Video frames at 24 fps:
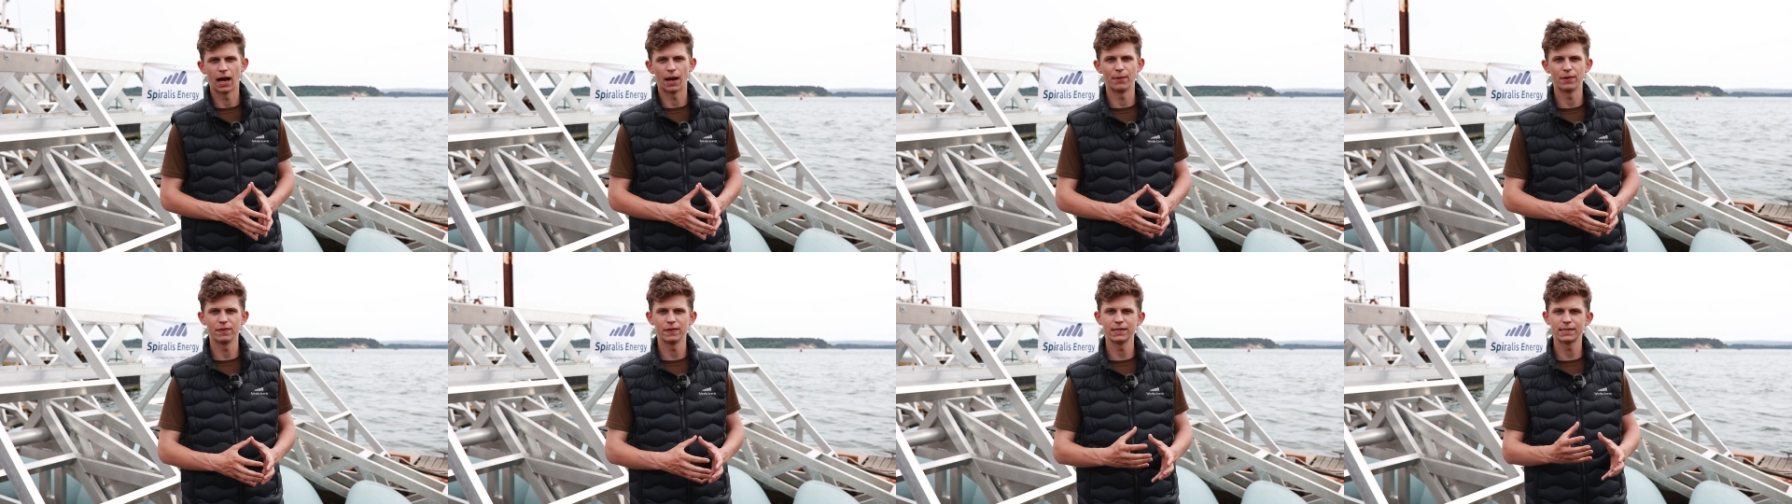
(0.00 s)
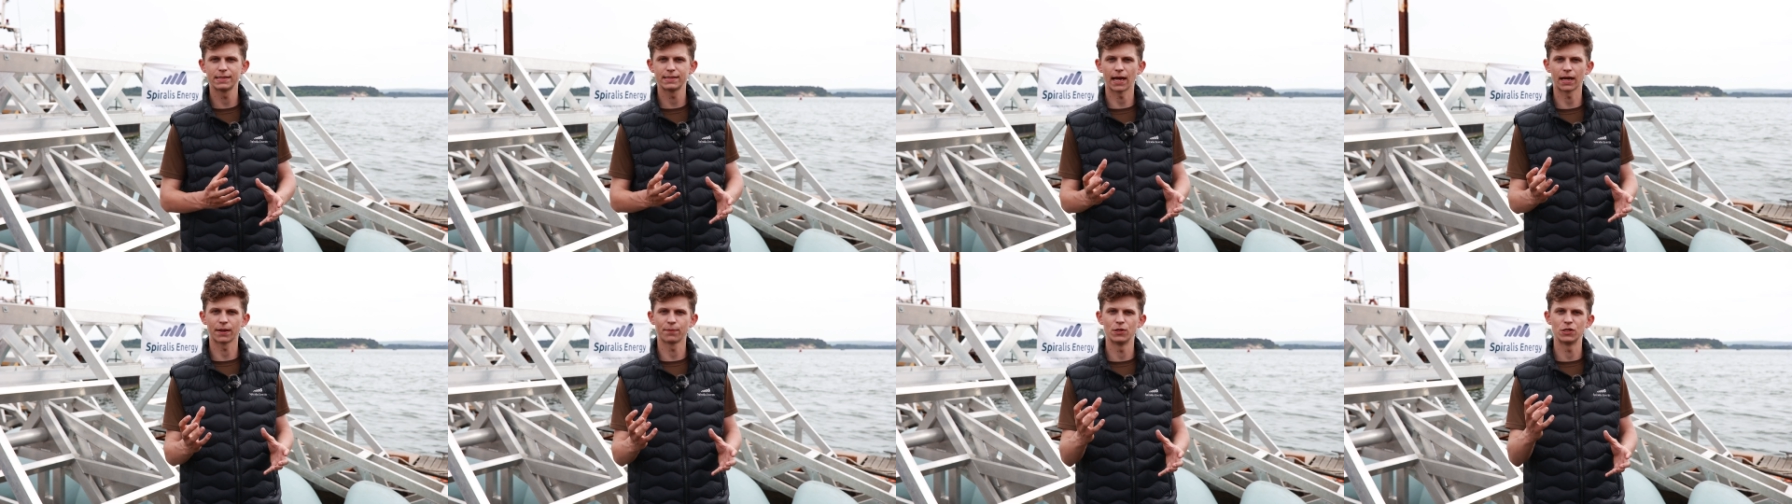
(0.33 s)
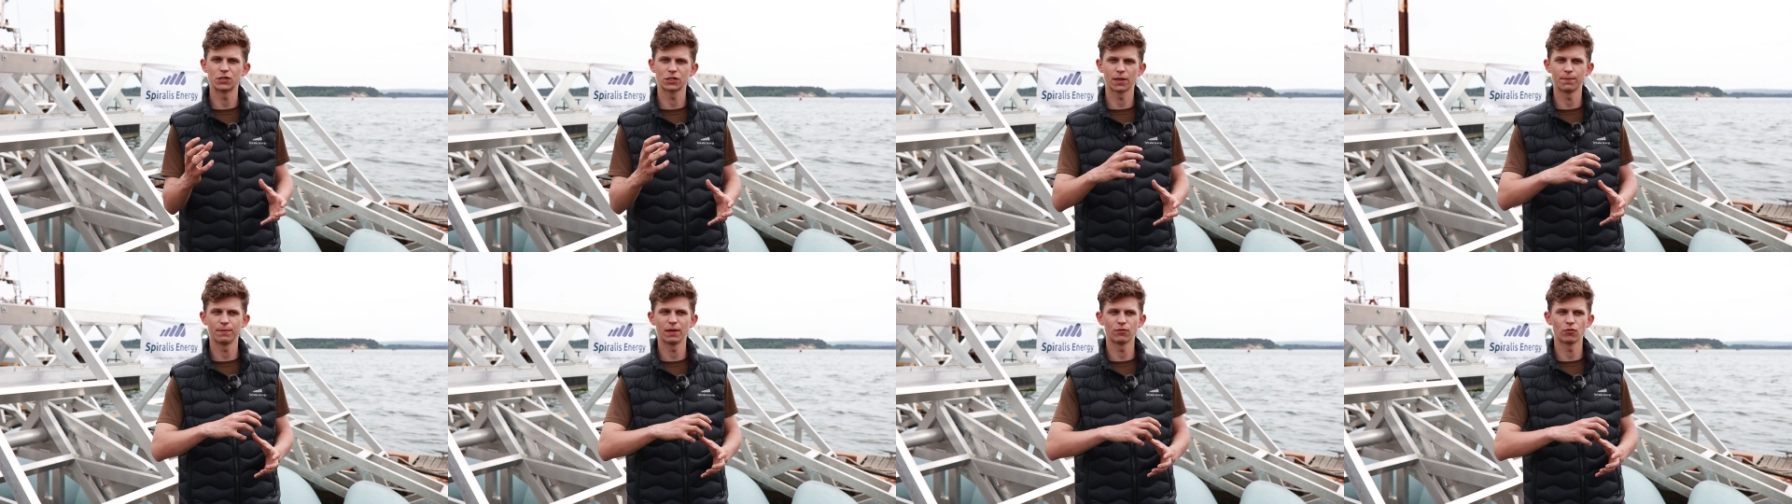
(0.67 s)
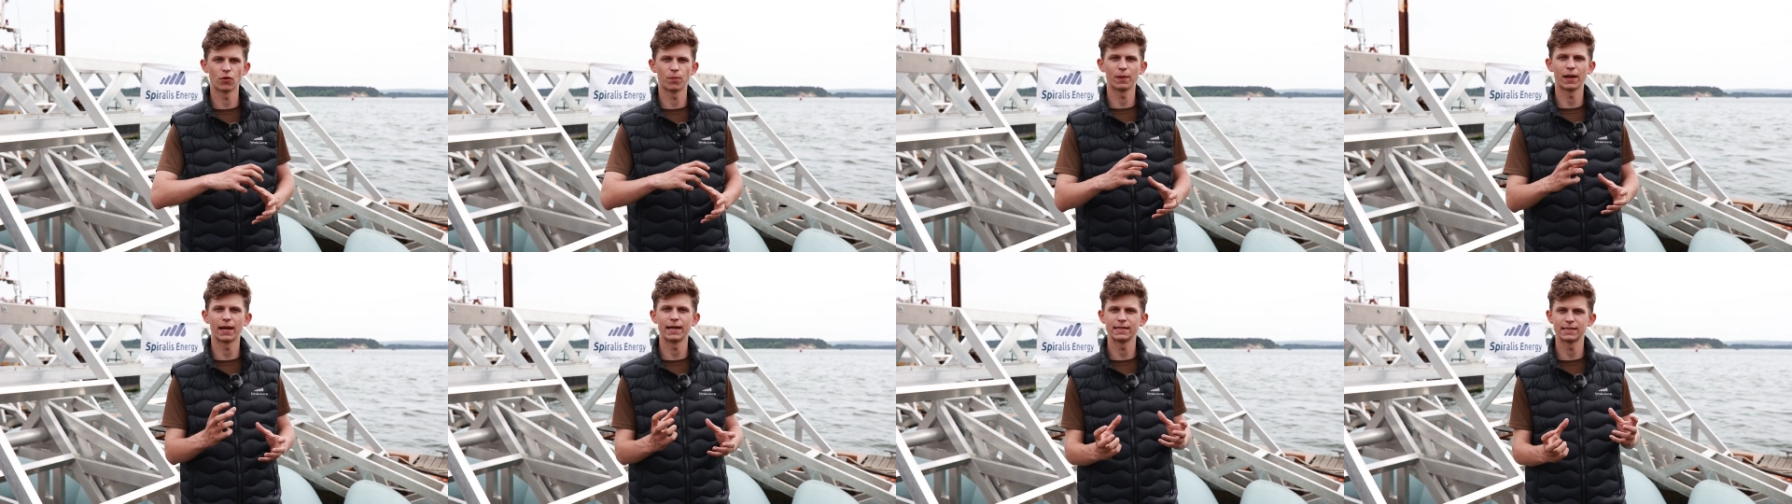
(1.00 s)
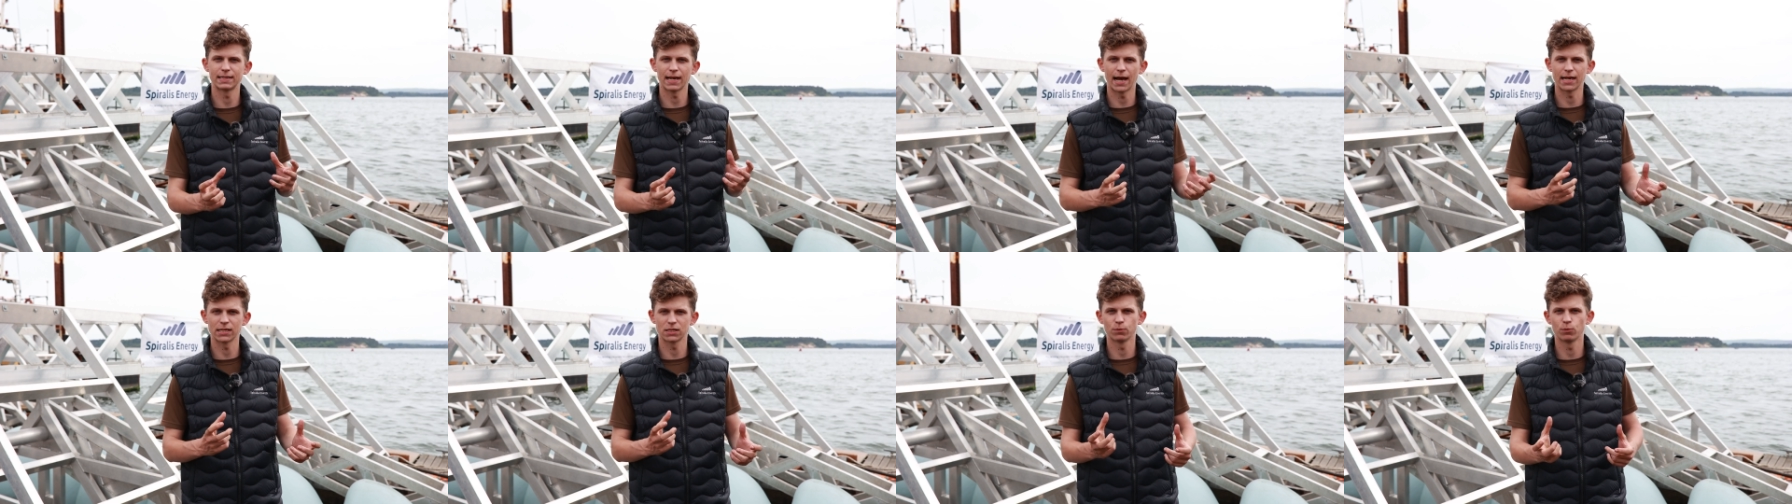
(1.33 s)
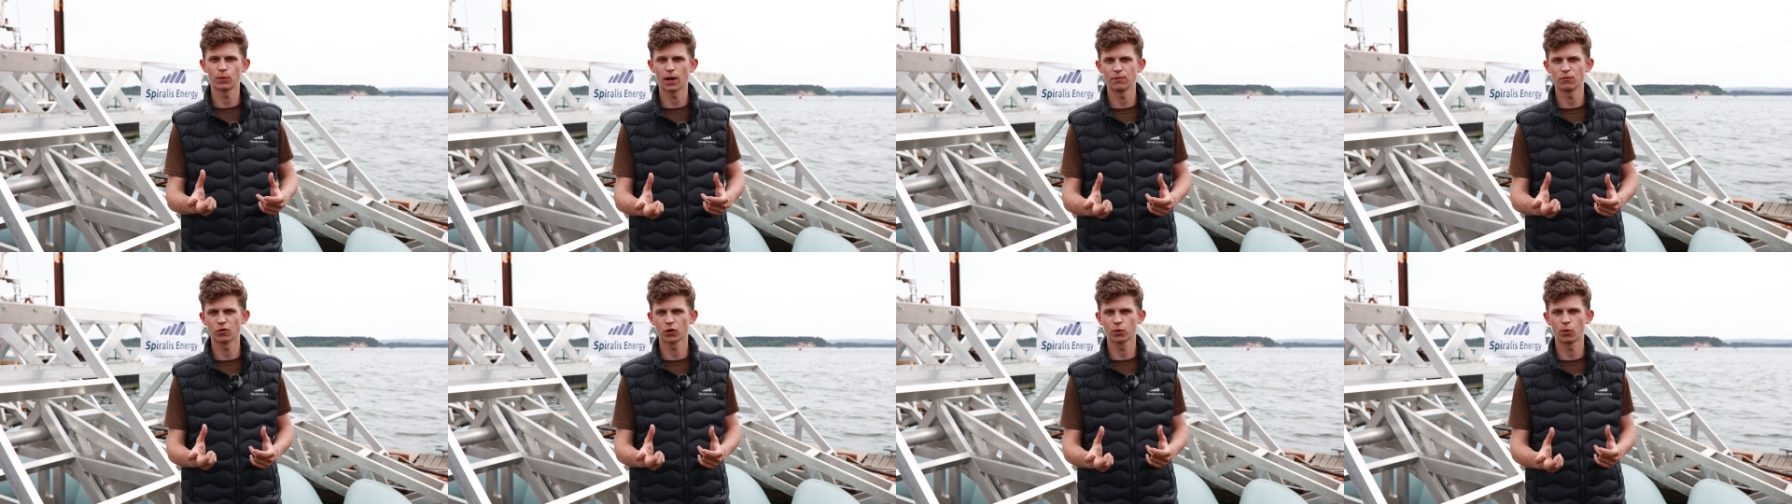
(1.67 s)
I and these segments can be replaced as
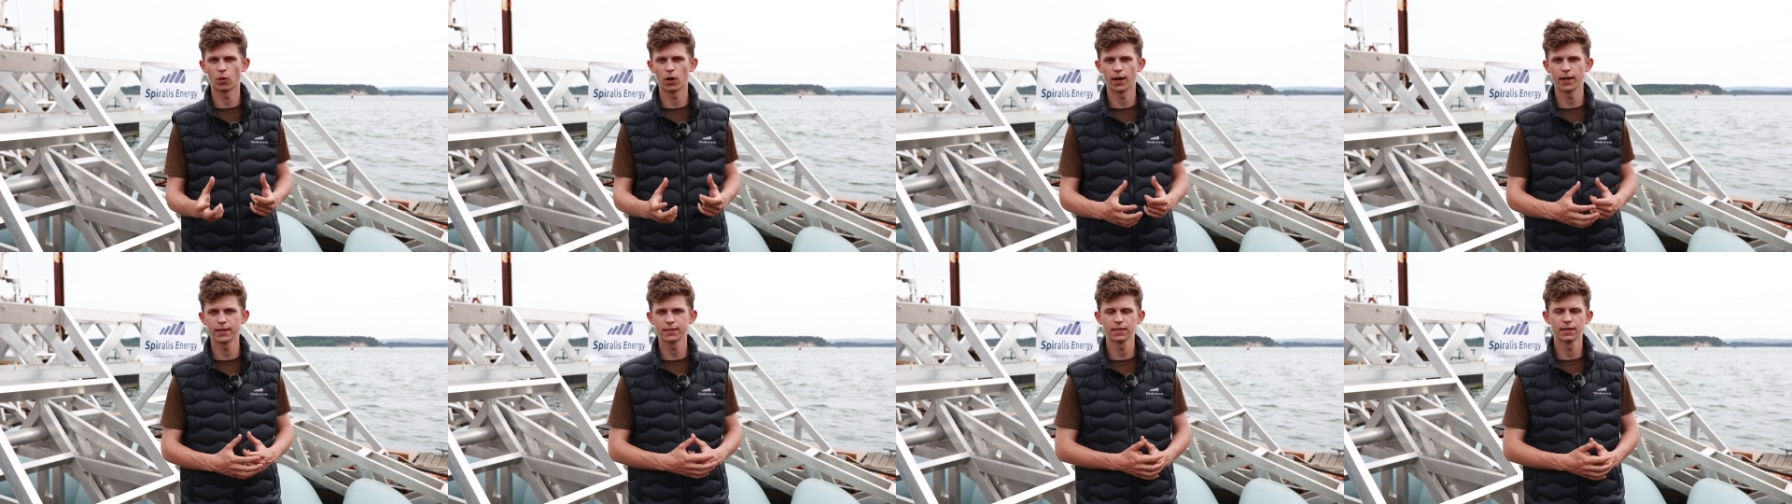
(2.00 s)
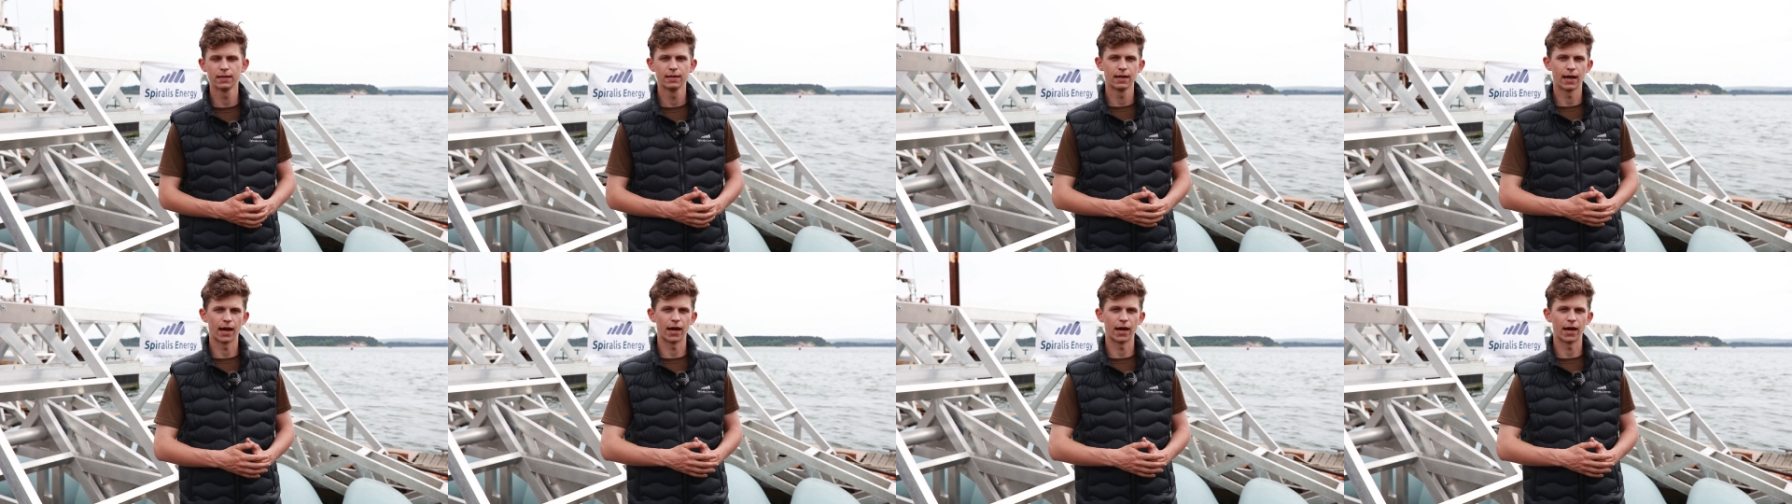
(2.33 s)
and when required,